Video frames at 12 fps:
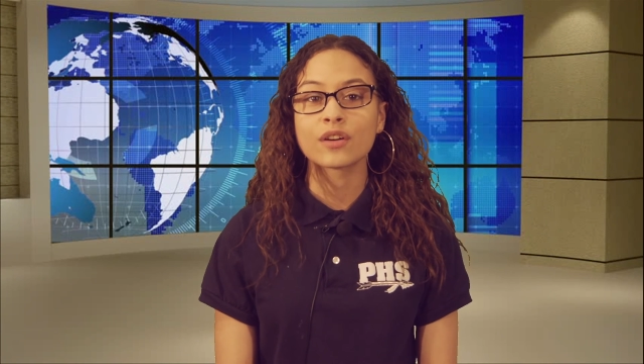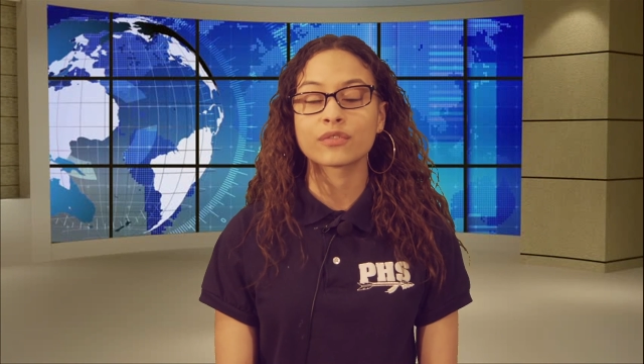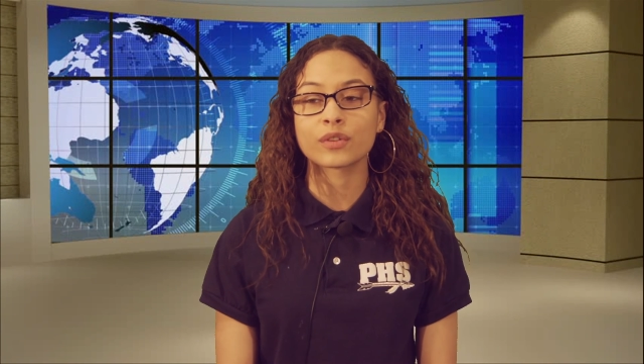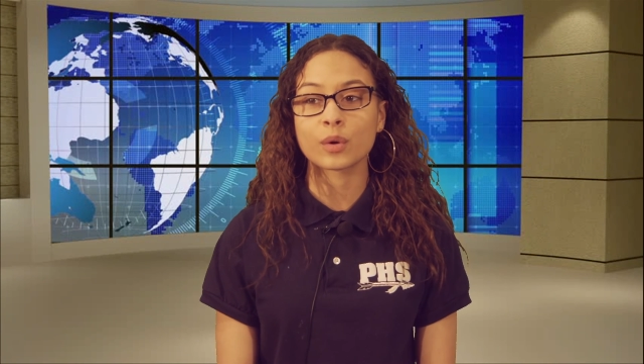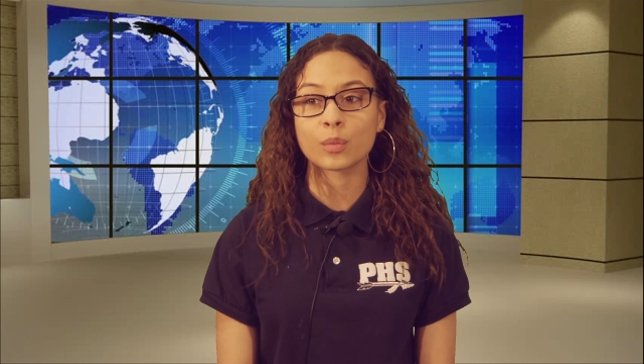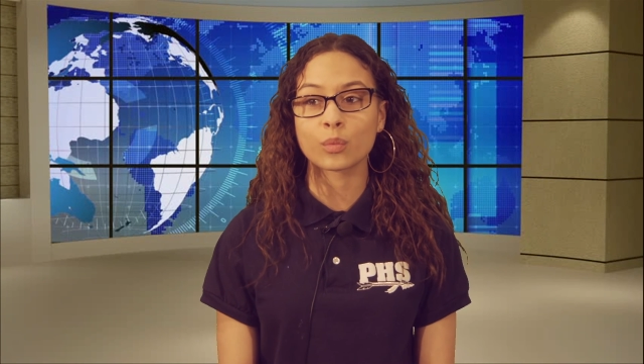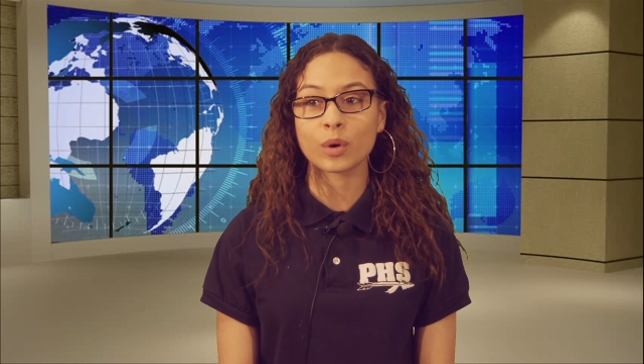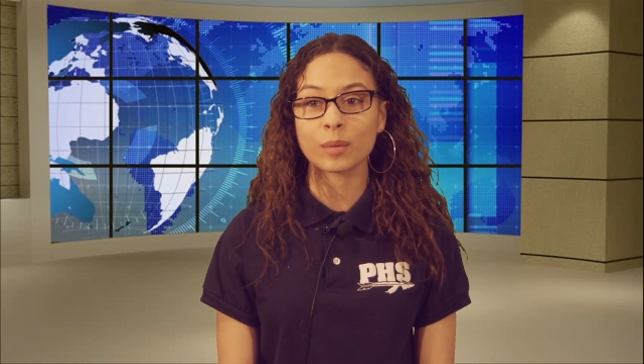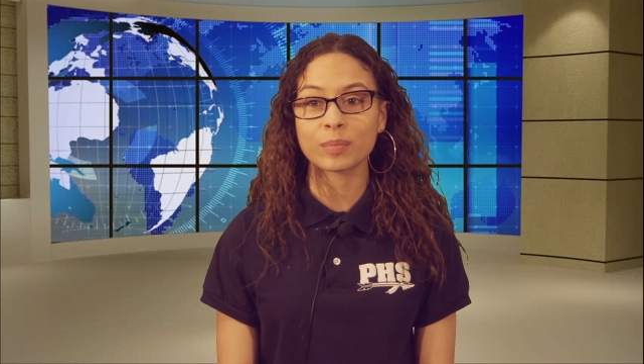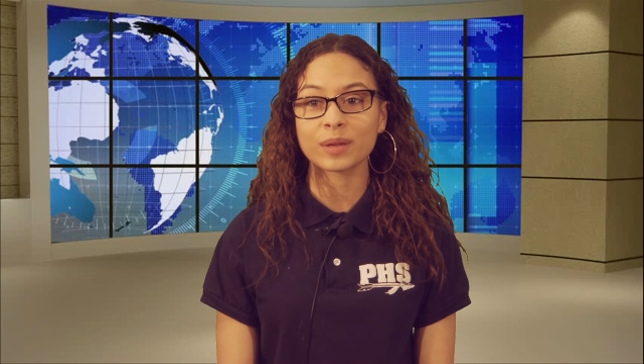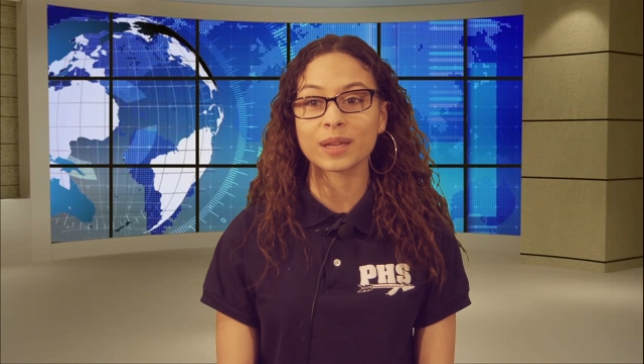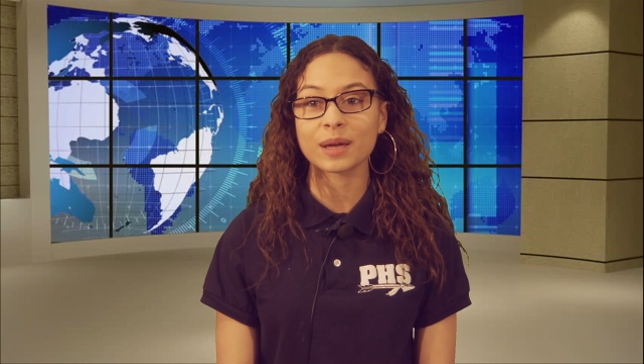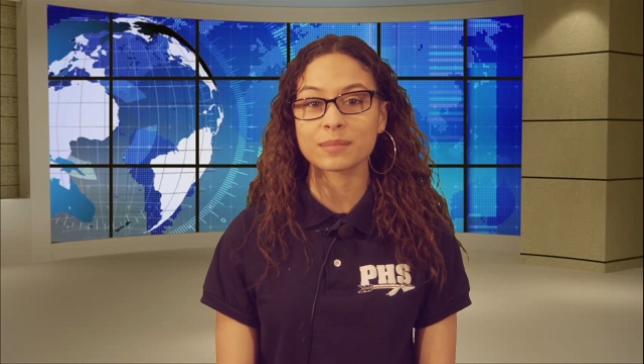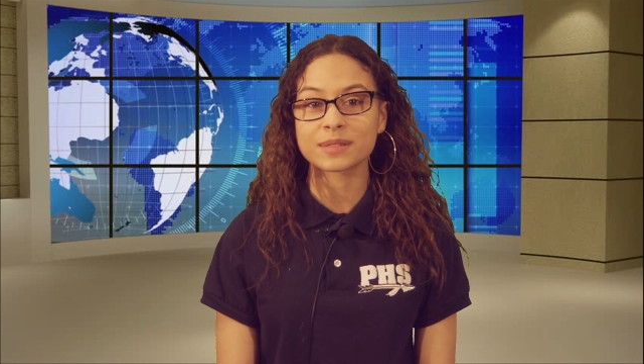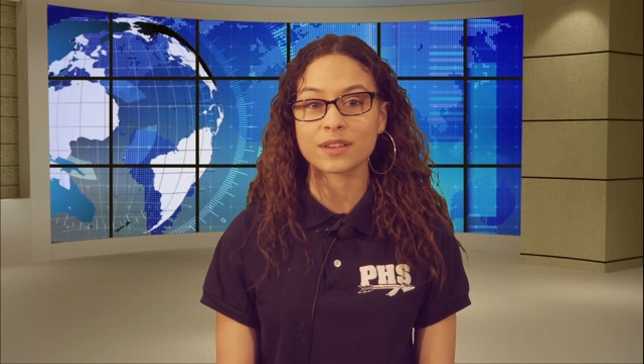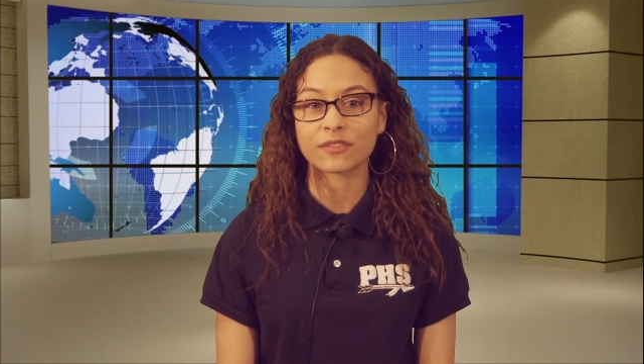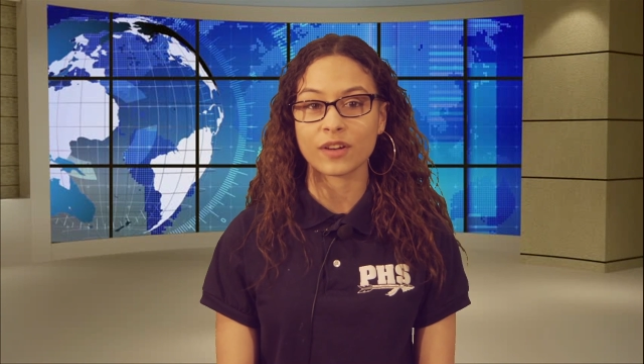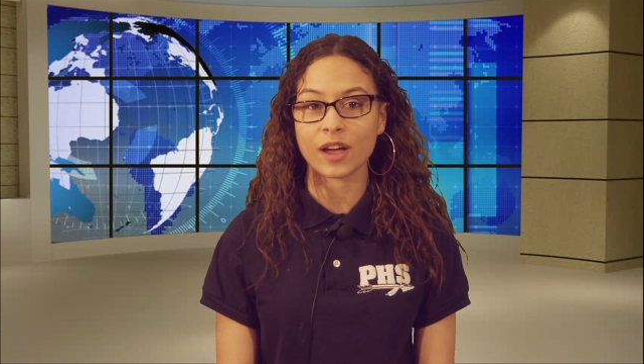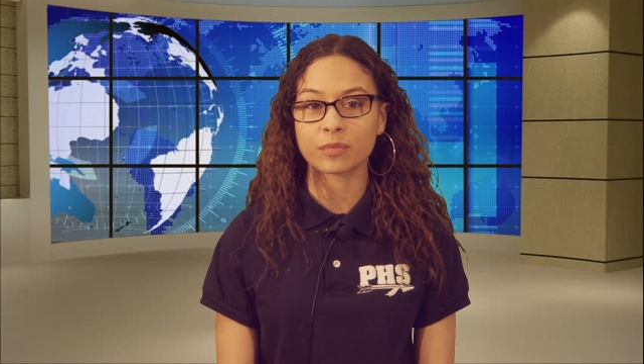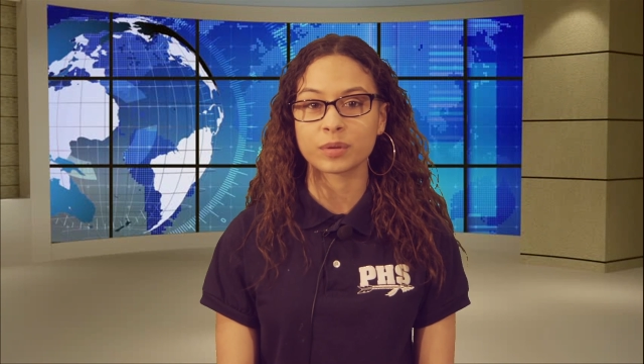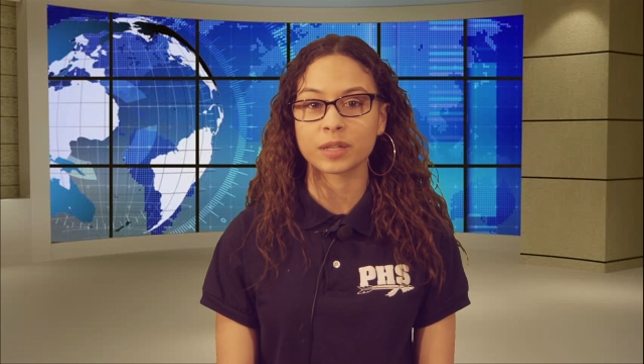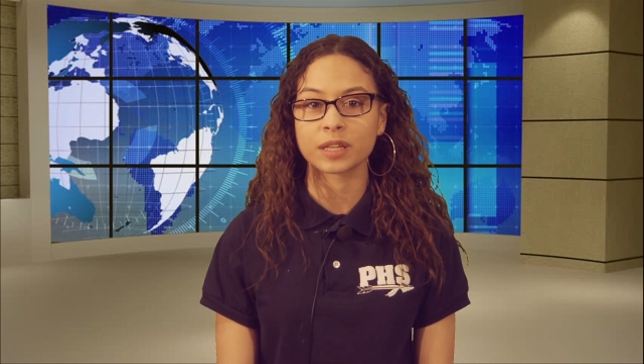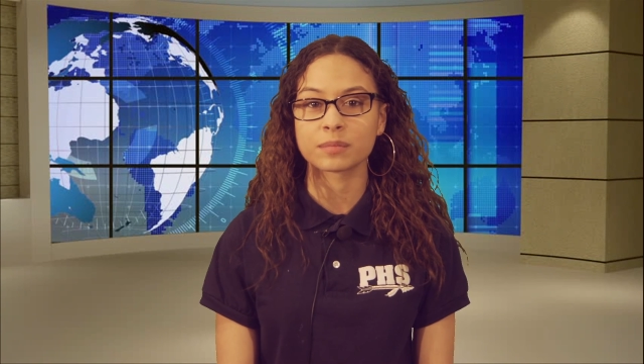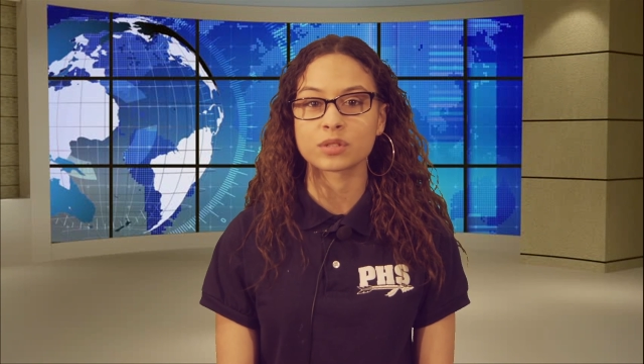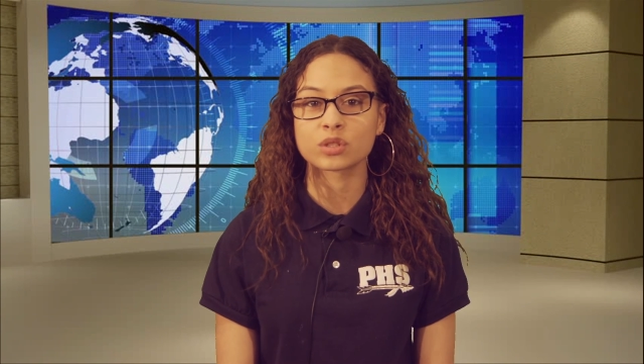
from 1 p.m. to 5 p.m.